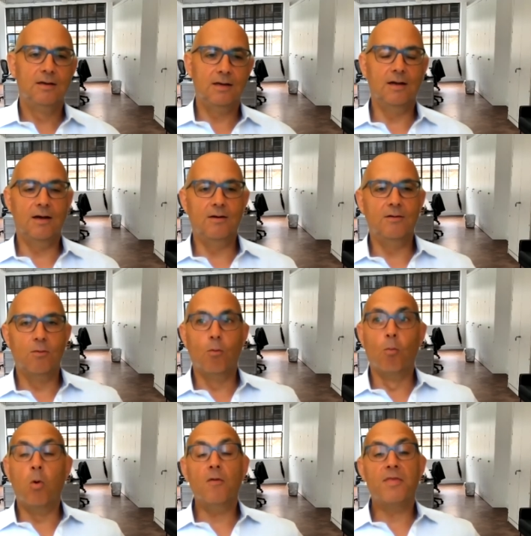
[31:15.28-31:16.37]
you know,
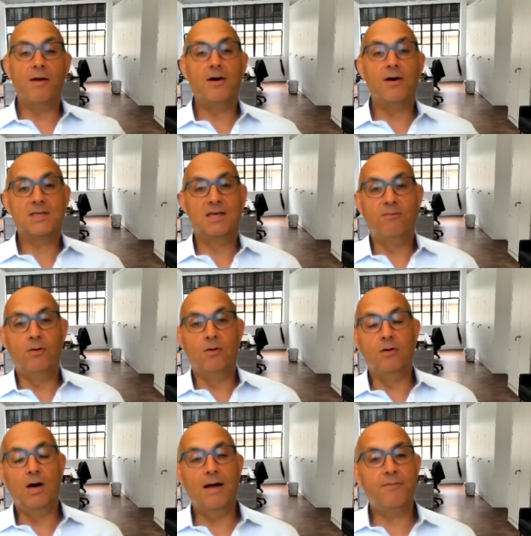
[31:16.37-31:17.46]
what they're asking
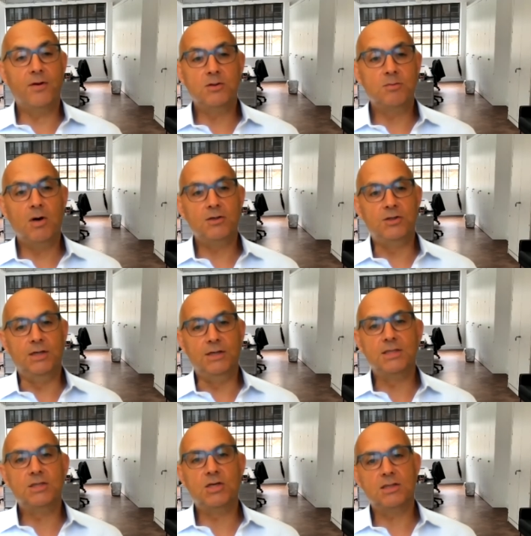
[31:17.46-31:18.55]
for at those
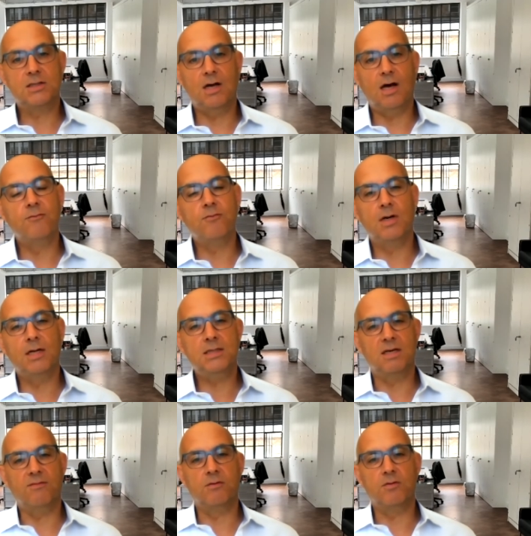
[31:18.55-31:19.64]
margins. It's just
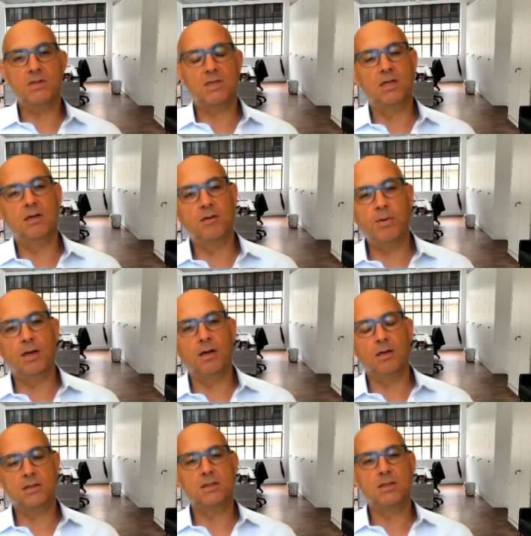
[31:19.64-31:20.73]
unrealistic for the risk that they're being
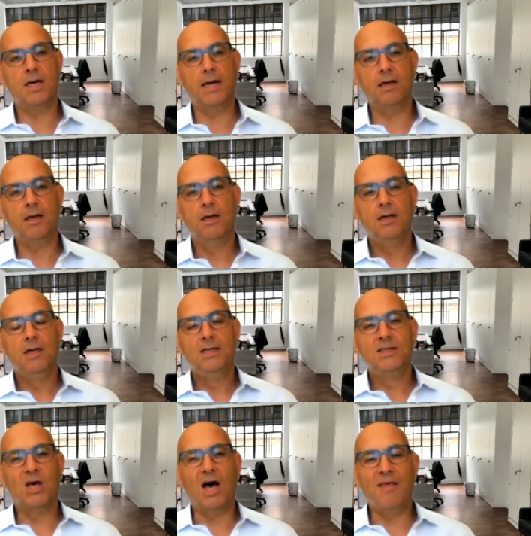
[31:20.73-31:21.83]
asked to take.
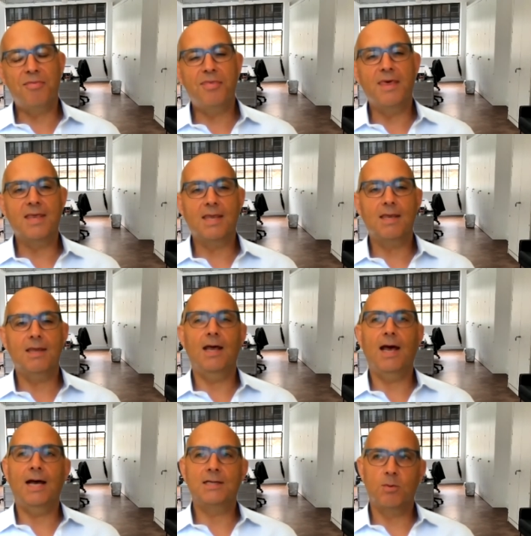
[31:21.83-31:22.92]
So I think
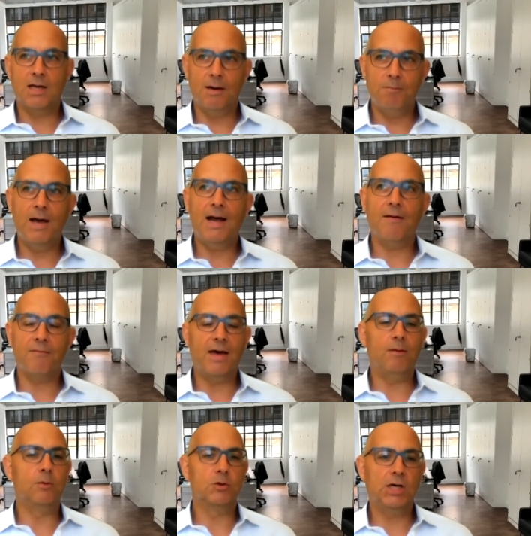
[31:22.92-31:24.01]
as we come out,
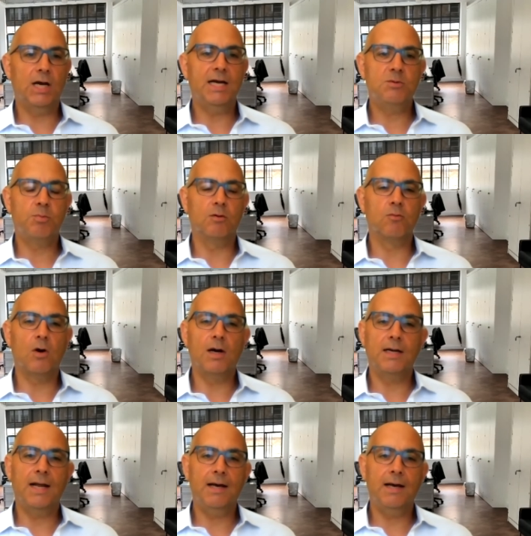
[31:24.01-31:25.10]
that will change. But
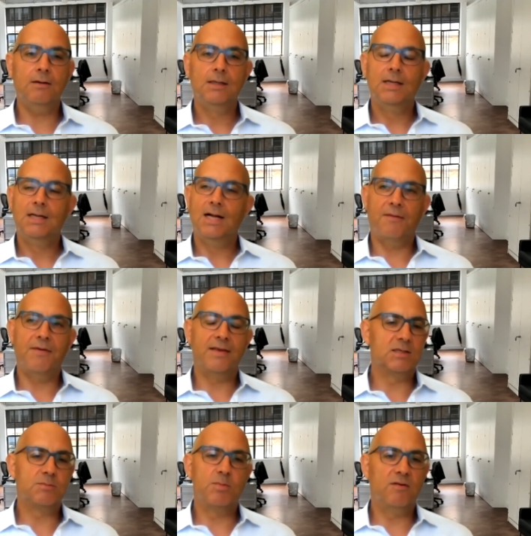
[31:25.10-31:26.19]
right now, I think
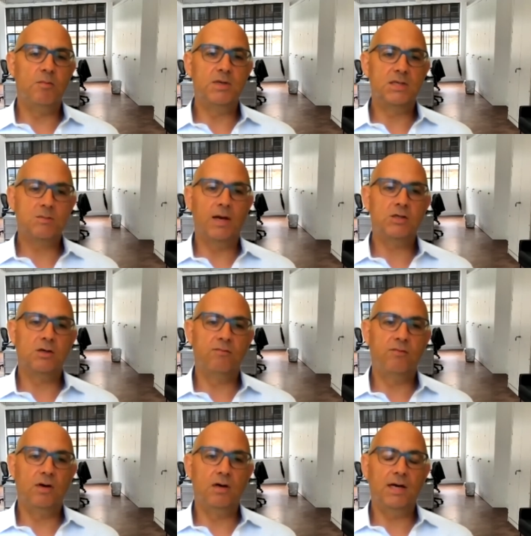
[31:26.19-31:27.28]
there's a bit of a mismatch
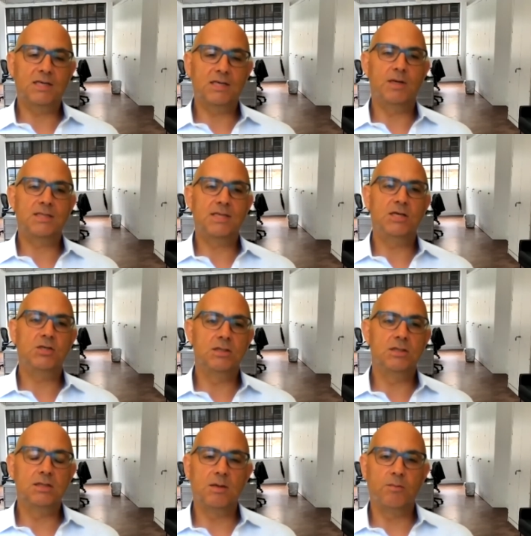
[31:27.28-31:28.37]
of
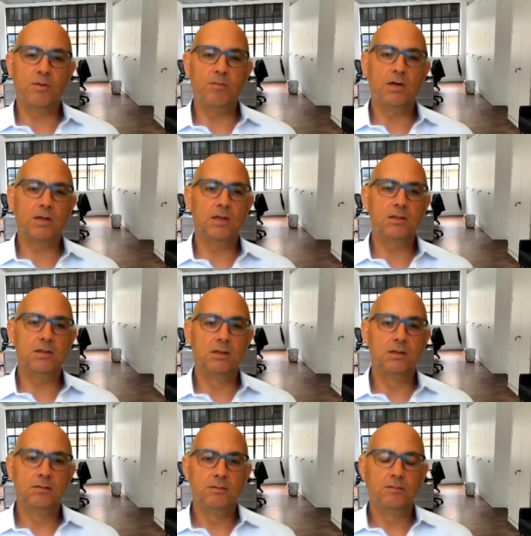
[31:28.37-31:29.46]
expectations in some of the markets.